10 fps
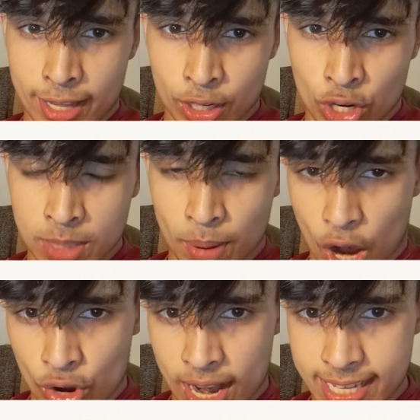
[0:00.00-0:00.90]
The CRISPR
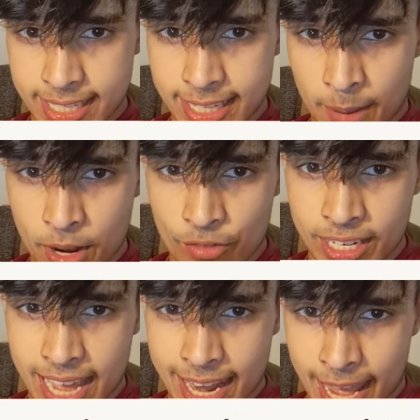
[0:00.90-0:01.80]
array is a segment of
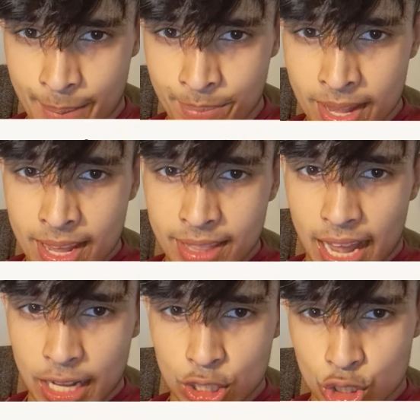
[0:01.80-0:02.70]
DNA
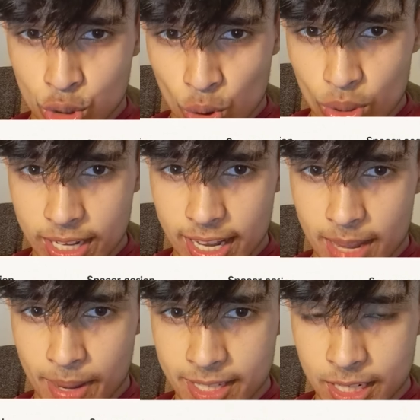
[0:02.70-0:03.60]
that has short
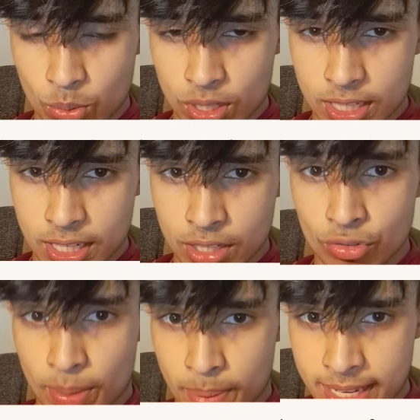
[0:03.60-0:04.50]
DNA-based sequences
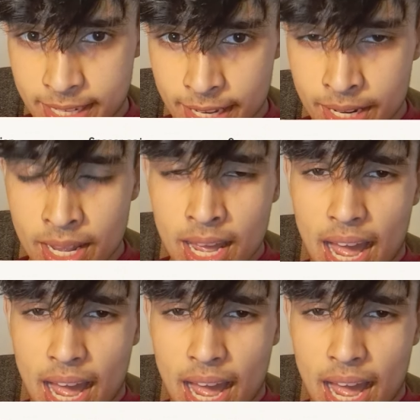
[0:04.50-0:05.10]
repeated,